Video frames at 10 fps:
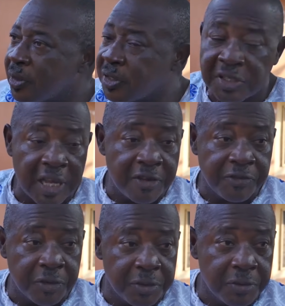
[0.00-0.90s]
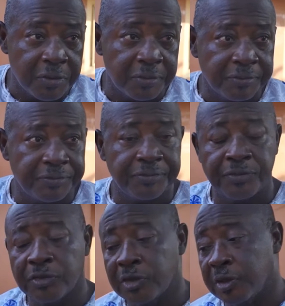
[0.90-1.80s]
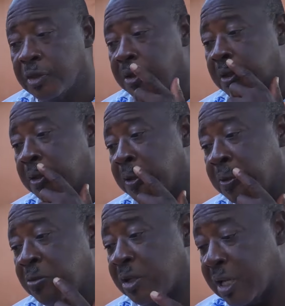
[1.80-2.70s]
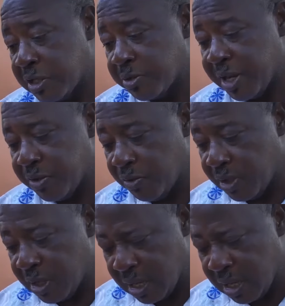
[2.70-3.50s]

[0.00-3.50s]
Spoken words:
it's life for you. That's right way.